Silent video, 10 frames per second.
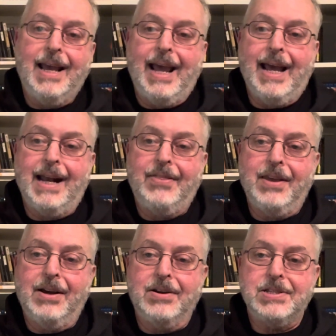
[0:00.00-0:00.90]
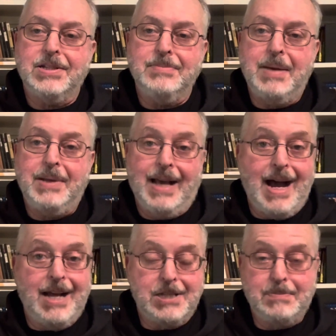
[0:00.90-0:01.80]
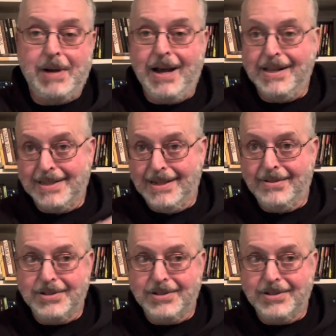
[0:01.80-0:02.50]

And I think also maybe the hot spot is another